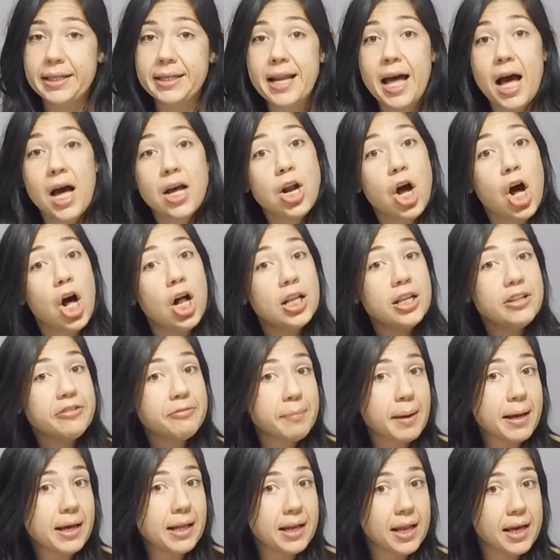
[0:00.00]
Not all of
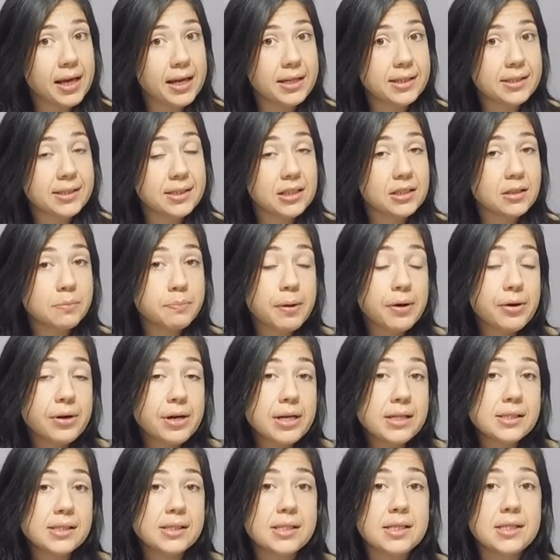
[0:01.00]
my clients
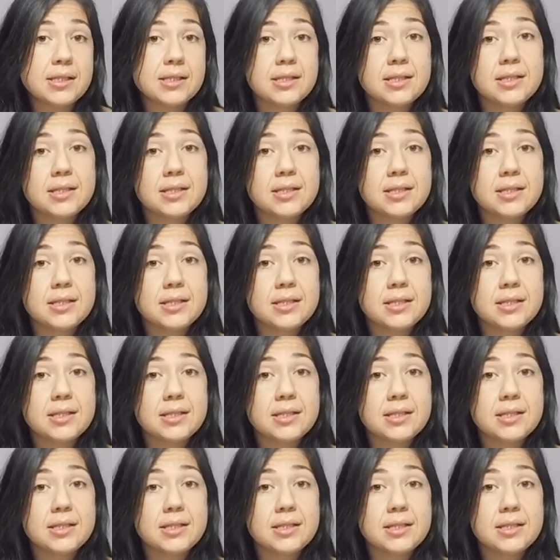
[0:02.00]
experience this.